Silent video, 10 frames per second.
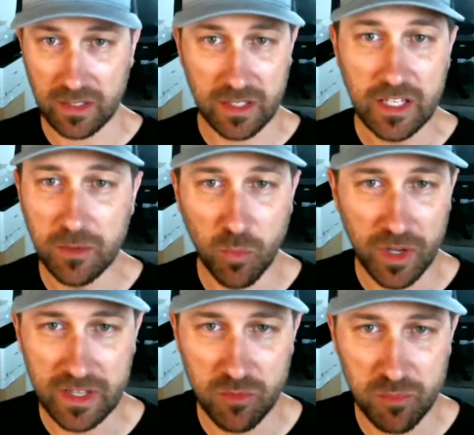man,
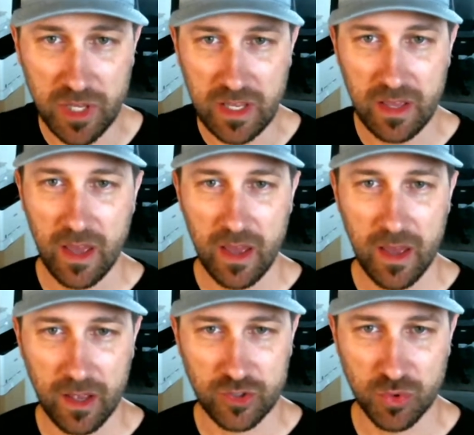can Kingdom One even
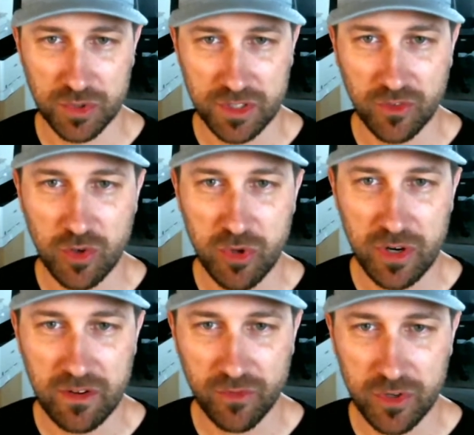be a
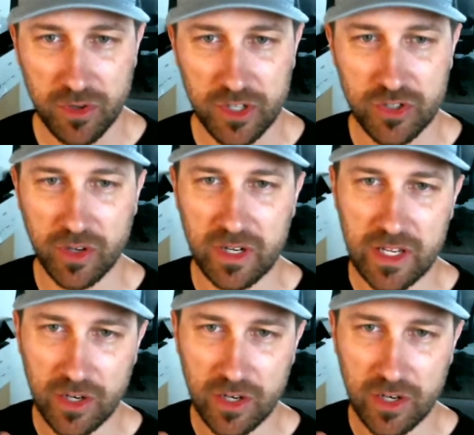source of community for you?